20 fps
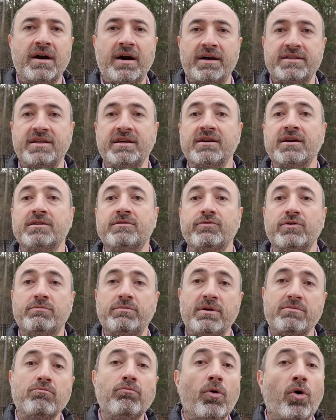I think it will
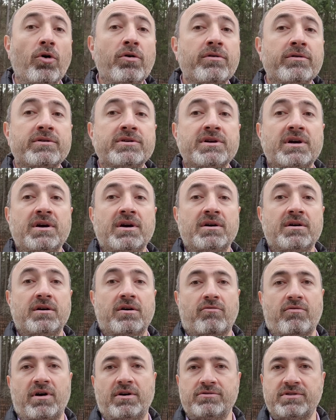be more
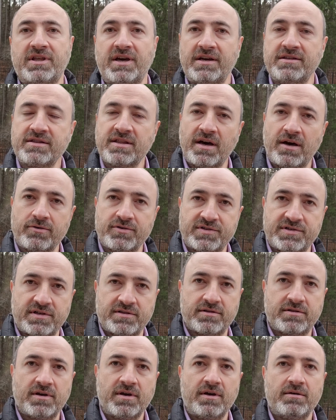around
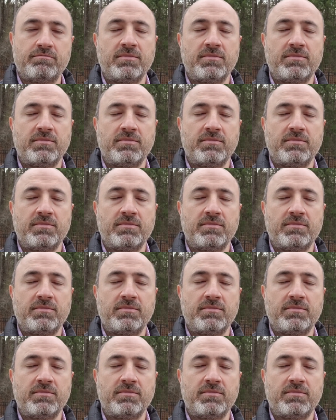10,000